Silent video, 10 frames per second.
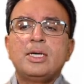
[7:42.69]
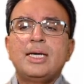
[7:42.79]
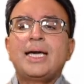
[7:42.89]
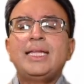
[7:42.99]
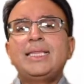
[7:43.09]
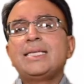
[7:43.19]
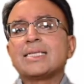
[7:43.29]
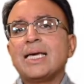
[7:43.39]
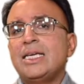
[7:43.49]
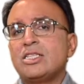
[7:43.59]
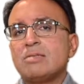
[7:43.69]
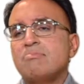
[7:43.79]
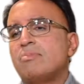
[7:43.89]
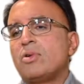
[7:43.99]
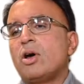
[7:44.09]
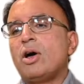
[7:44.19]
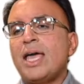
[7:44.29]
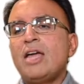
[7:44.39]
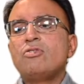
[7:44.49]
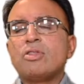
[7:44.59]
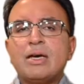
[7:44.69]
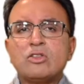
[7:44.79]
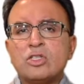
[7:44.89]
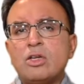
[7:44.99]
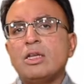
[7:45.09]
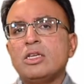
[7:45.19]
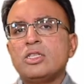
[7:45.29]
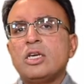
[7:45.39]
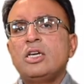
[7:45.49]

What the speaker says: And in this case, at $800,000,